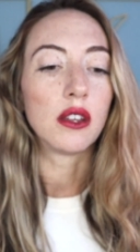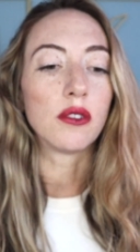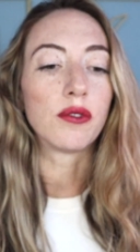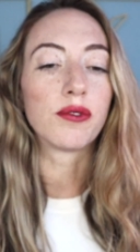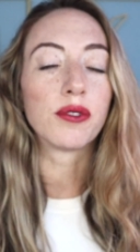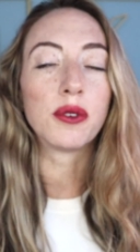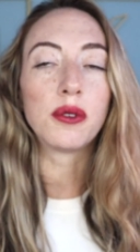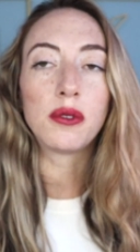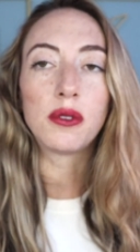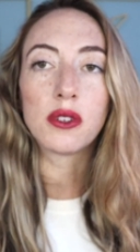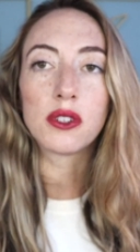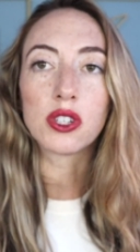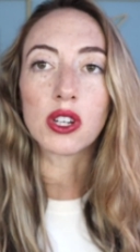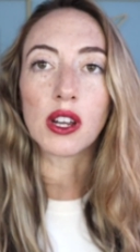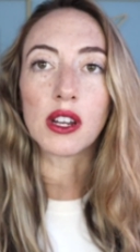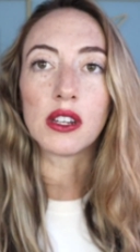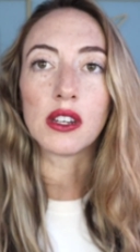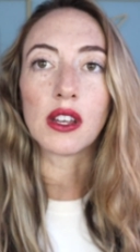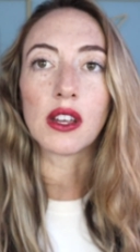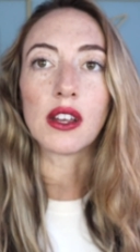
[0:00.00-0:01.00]
flew to
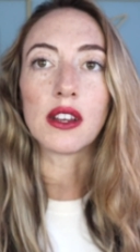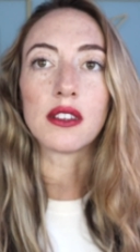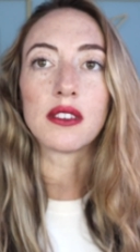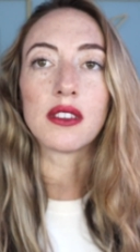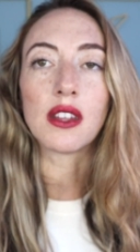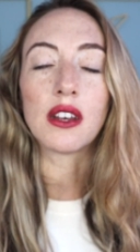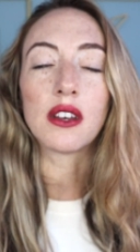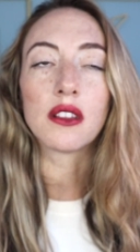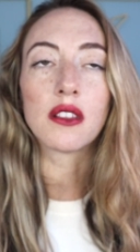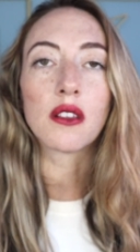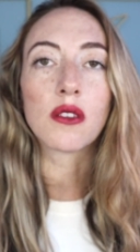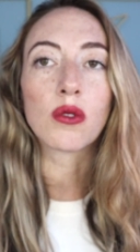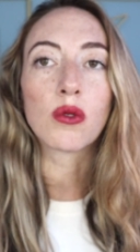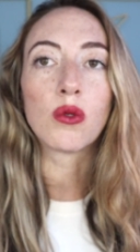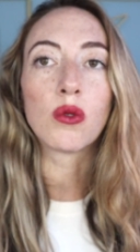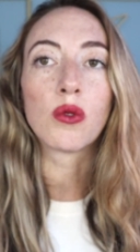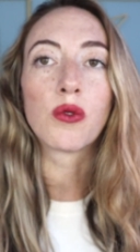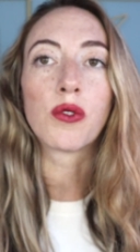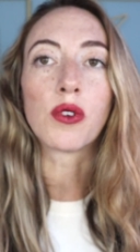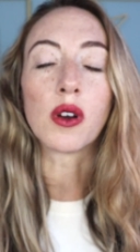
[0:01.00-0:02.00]
China. I stayed at the
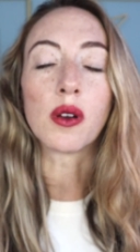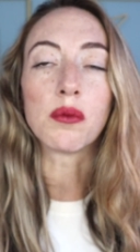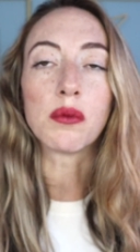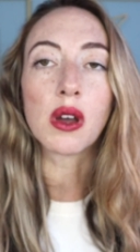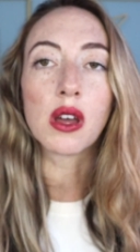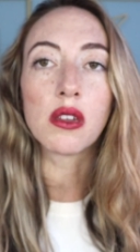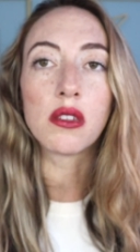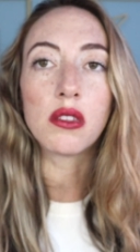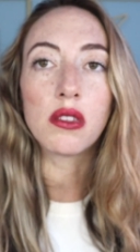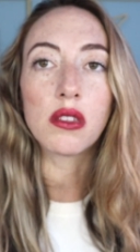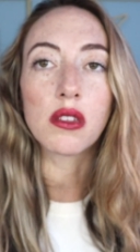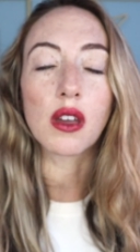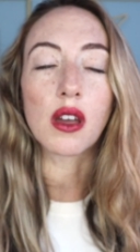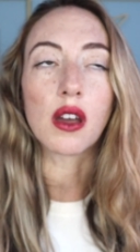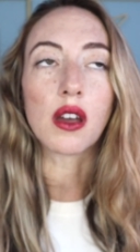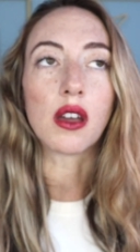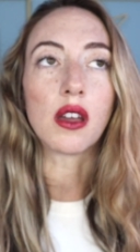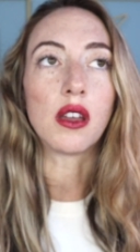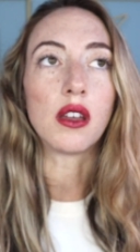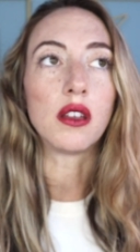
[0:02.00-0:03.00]
school for a month.
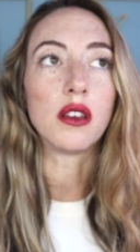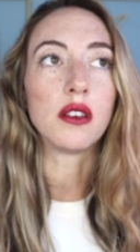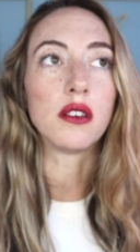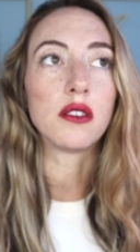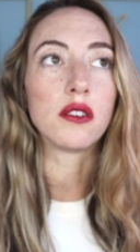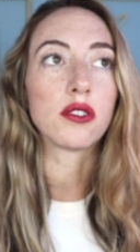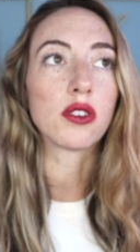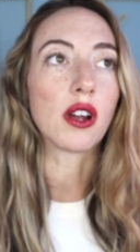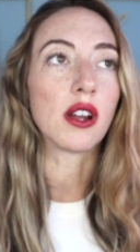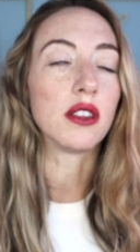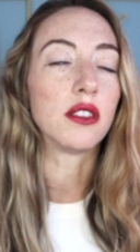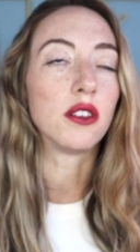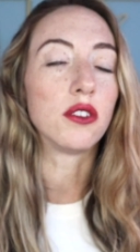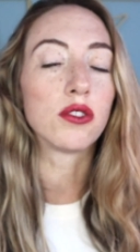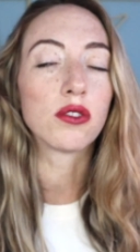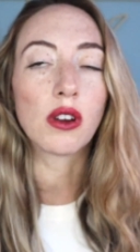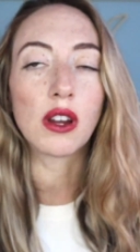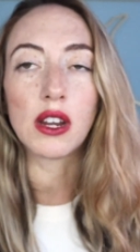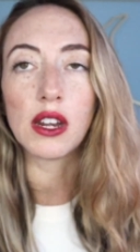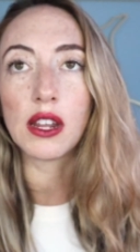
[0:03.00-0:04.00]
I tried the
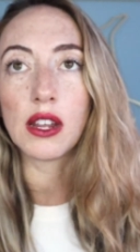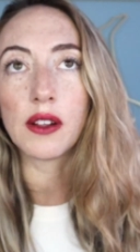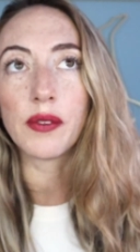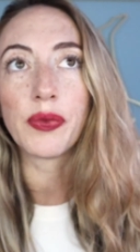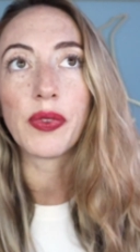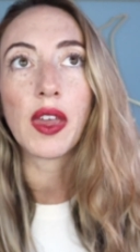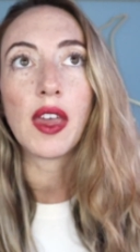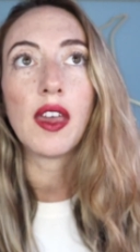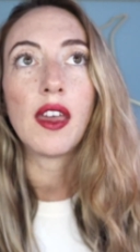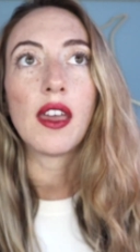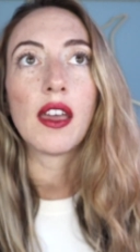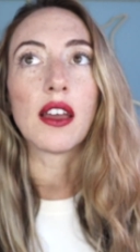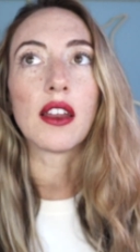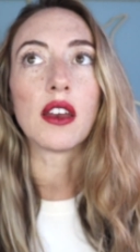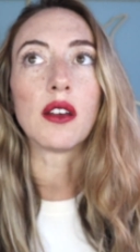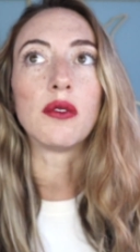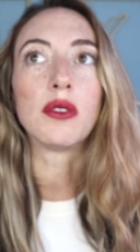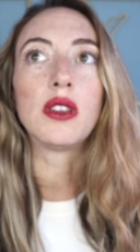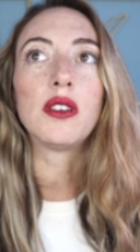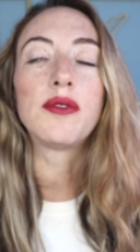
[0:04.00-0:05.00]
training and
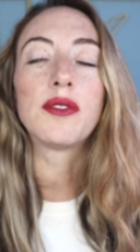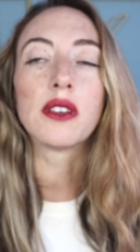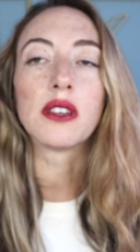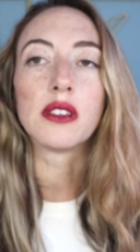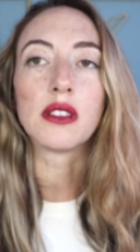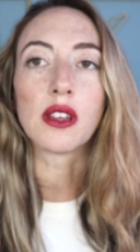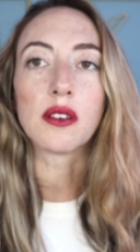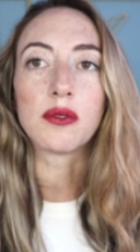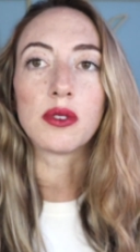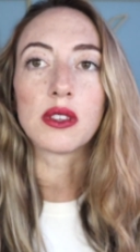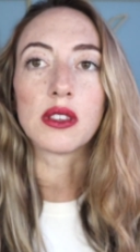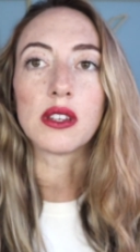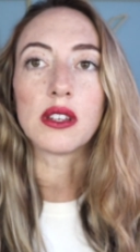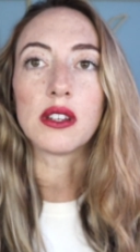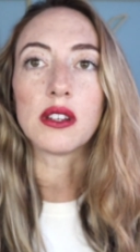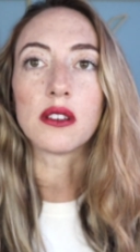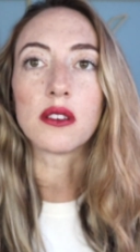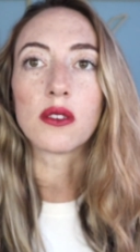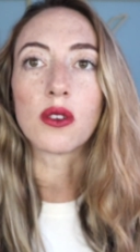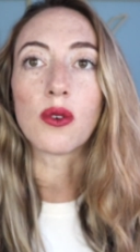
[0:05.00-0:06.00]
I really fell in love with
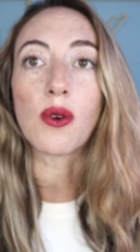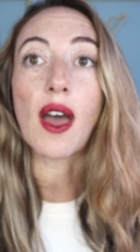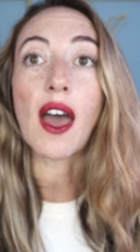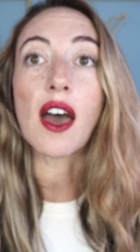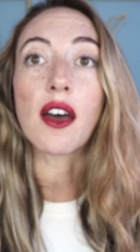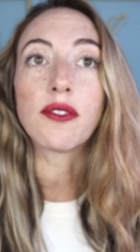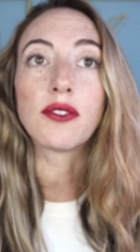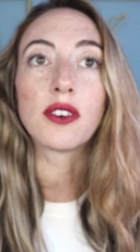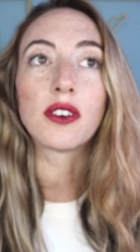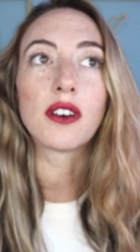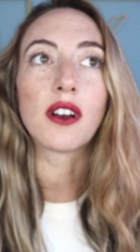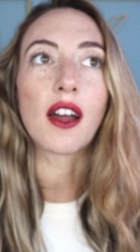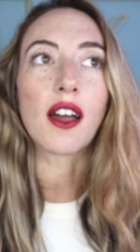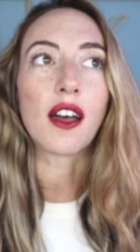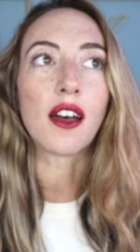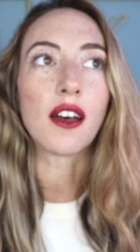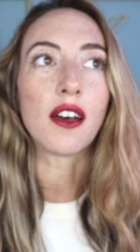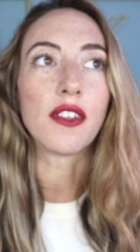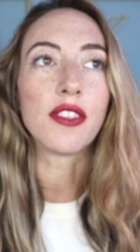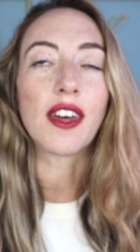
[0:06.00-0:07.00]
it. And so after
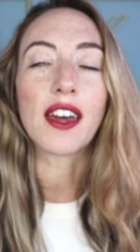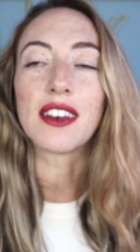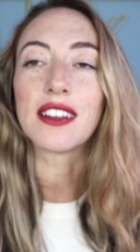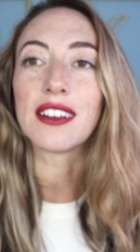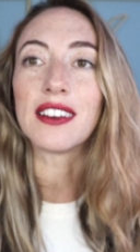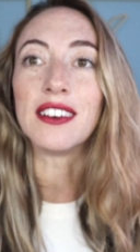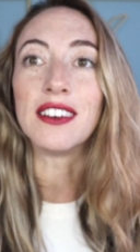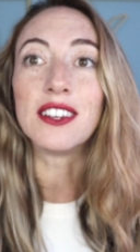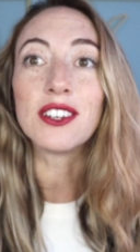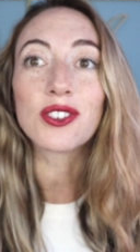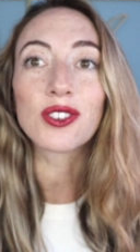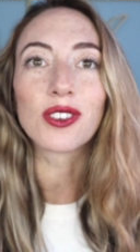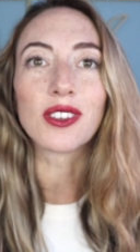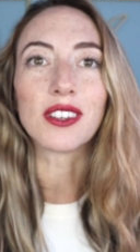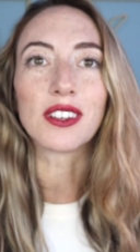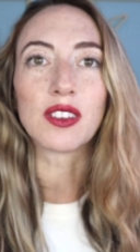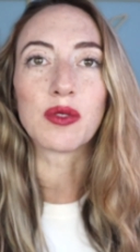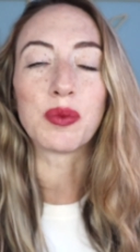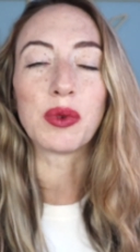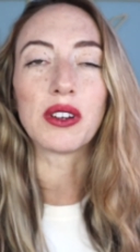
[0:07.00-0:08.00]
that initial
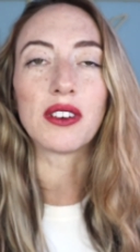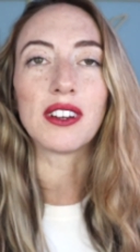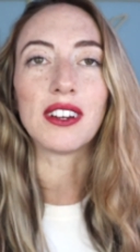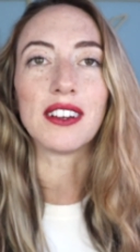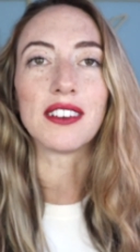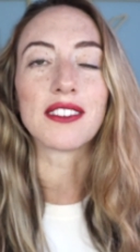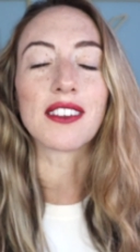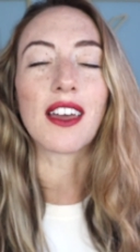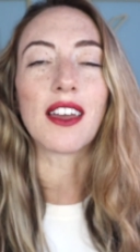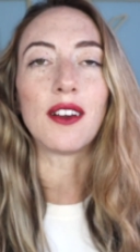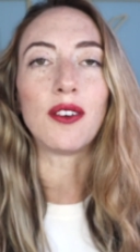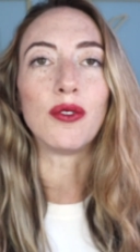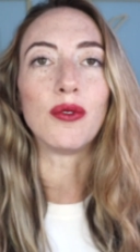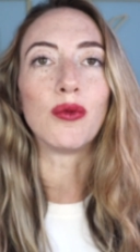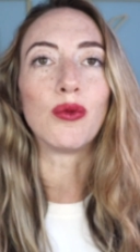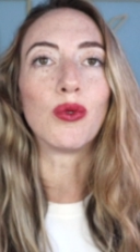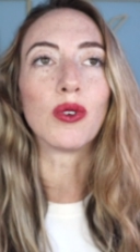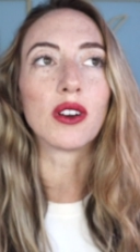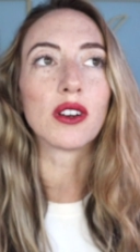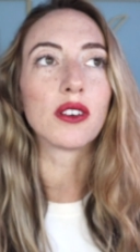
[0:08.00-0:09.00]
experience, I
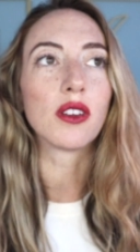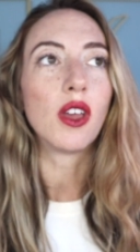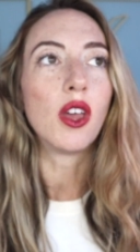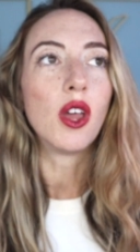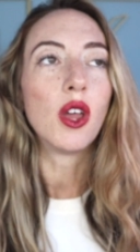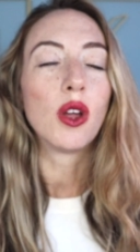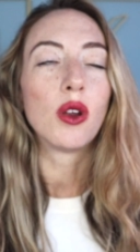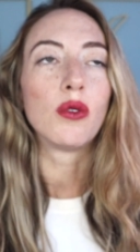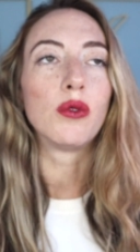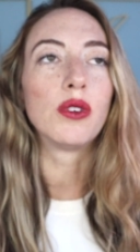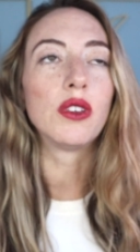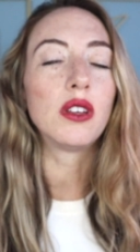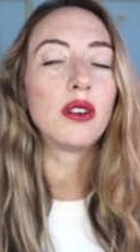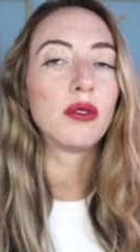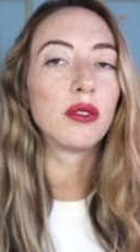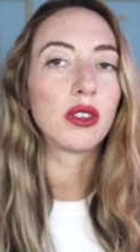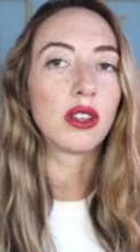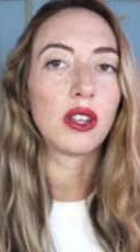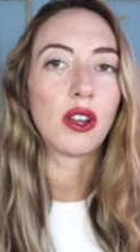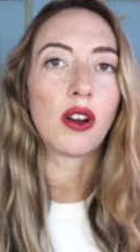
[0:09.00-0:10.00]
worked really,
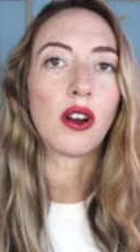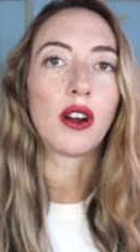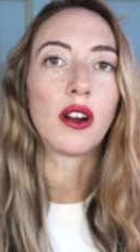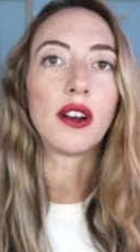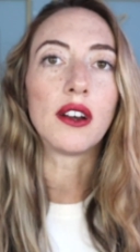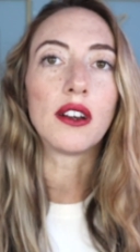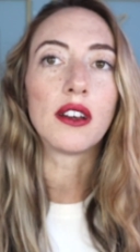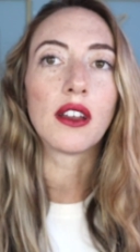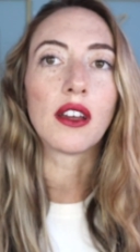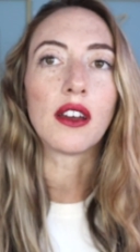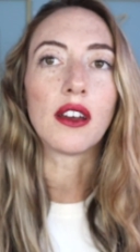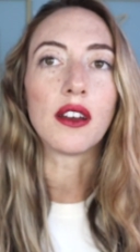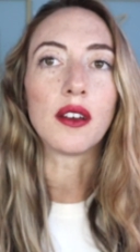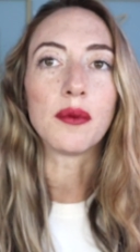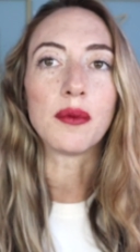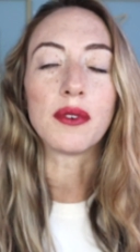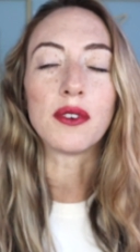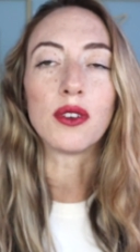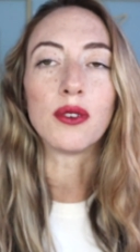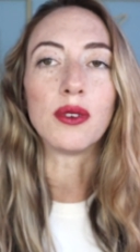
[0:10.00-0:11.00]
really hard
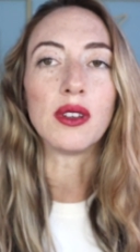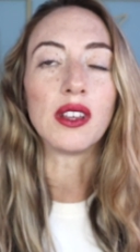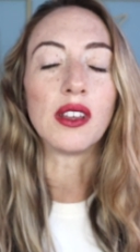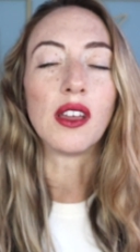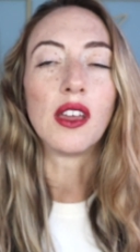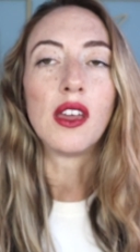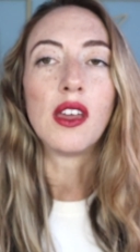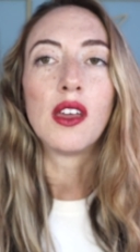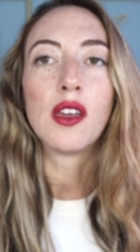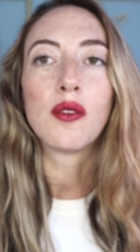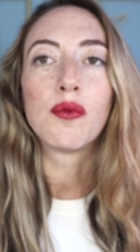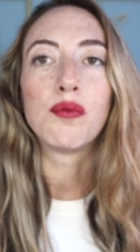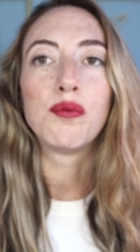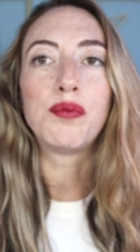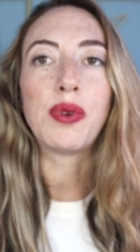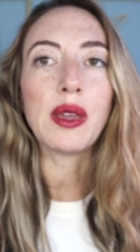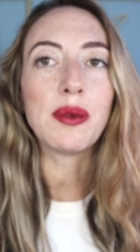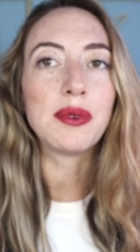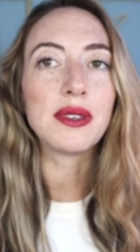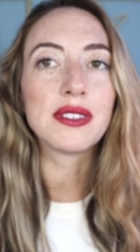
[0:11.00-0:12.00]
doing
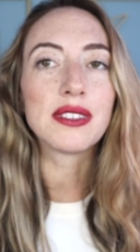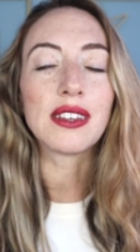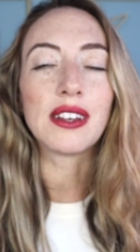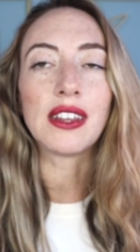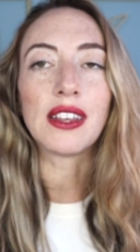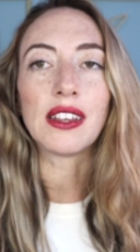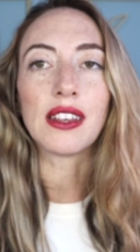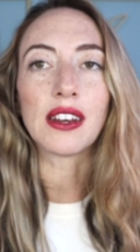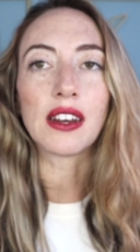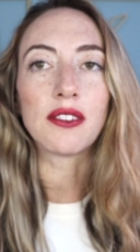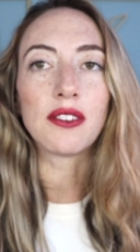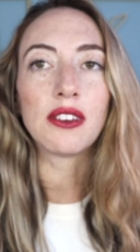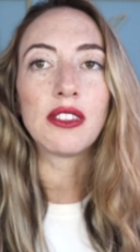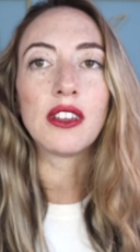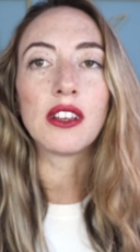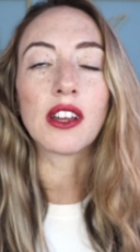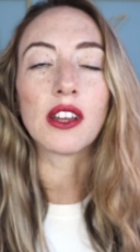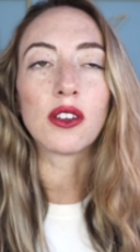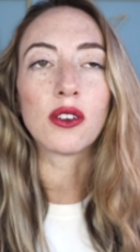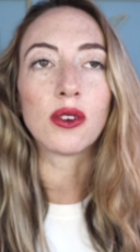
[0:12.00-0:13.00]
babysitting and
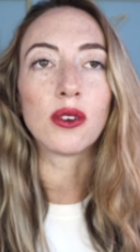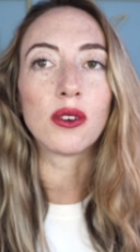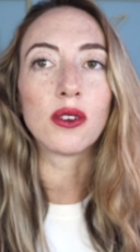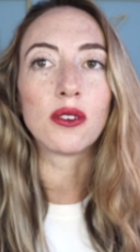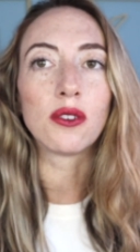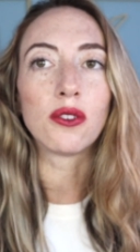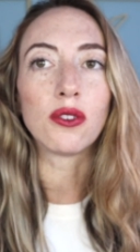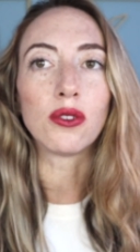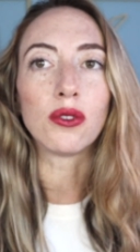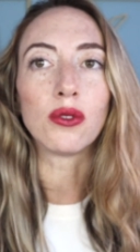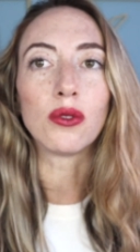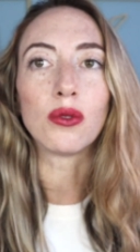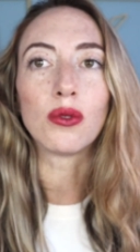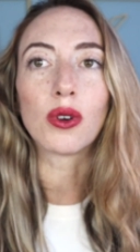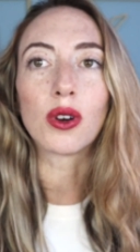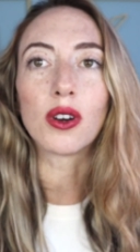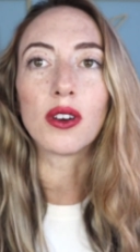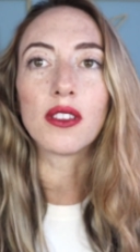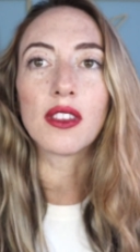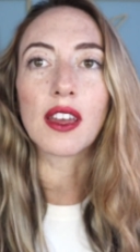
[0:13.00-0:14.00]
everything I could
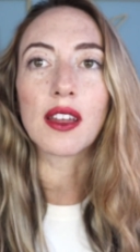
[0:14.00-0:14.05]
to earn